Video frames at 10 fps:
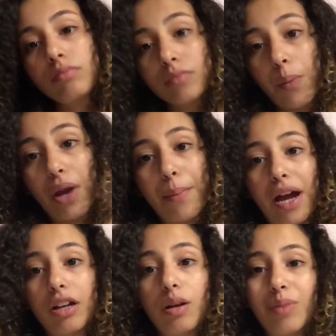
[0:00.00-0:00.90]
Then we got
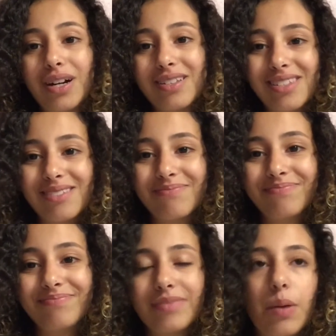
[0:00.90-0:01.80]
back on our bus,
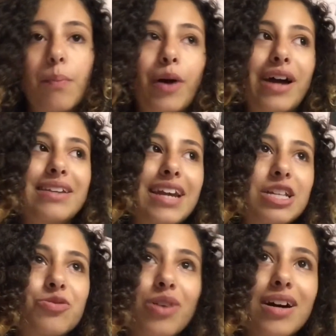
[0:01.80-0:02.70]
but
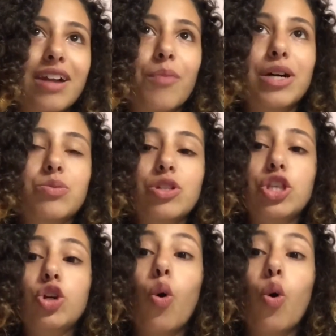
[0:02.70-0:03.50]
guess what? Our bus was the